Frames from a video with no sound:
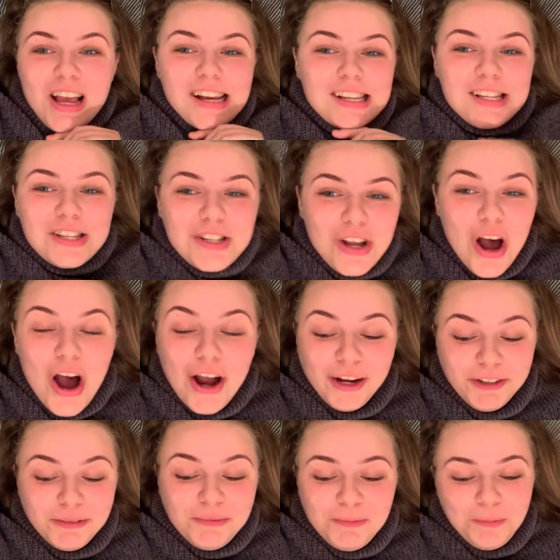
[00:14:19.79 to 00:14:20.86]

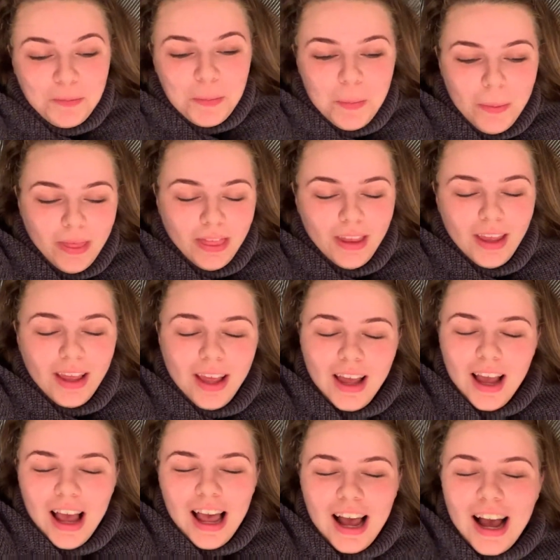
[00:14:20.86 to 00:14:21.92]
So,
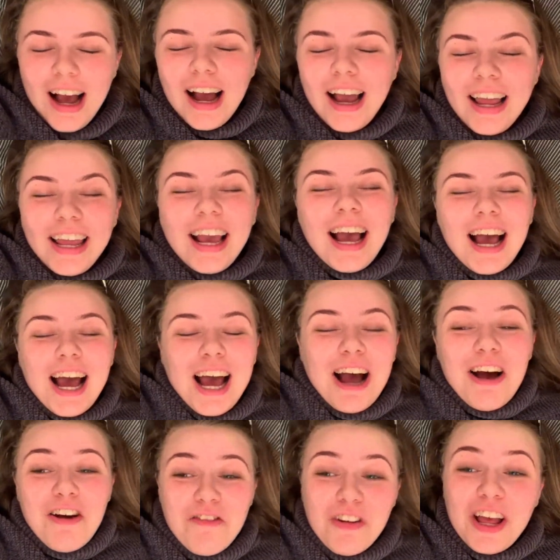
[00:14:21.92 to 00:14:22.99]
I
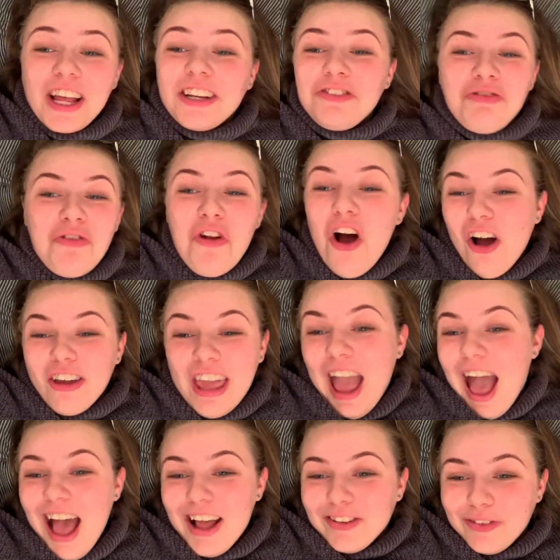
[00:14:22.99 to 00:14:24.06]
have not
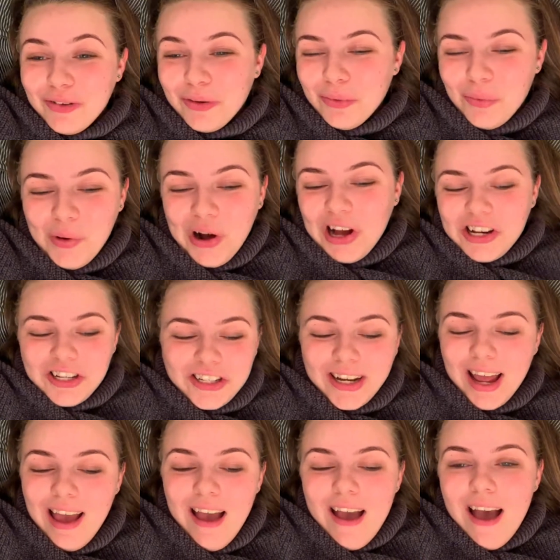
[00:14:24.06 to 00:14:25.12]
yet watched
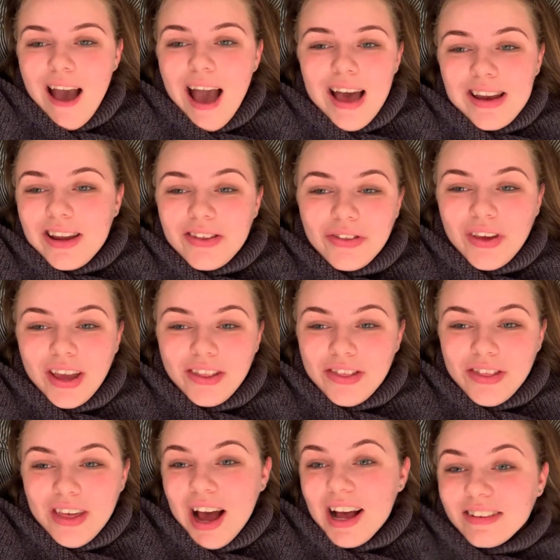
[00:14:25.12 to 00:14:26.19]

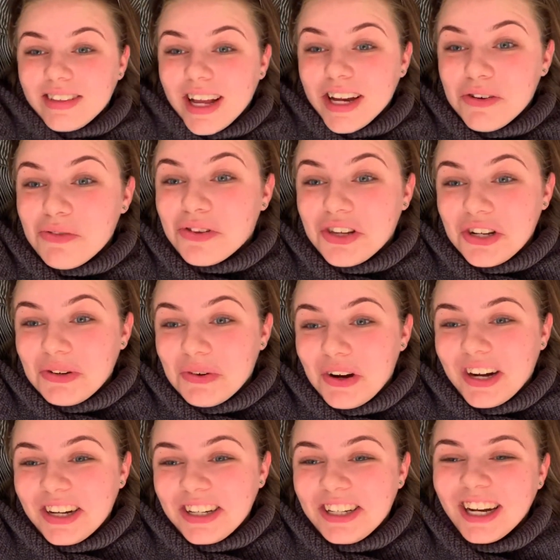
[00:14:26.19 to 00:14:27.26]
anything that I said I was going to
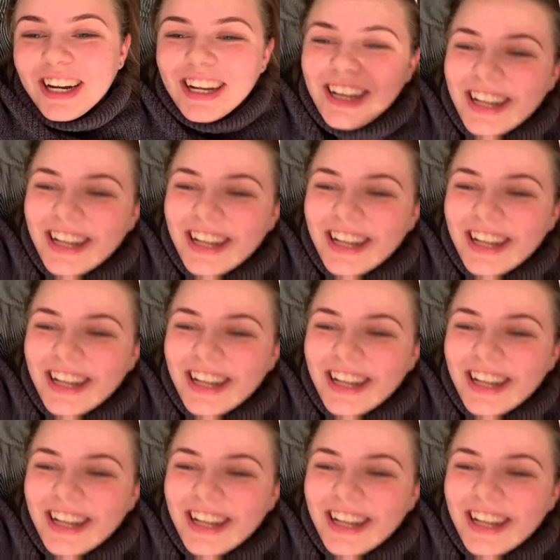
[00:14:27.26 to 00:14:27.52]
watch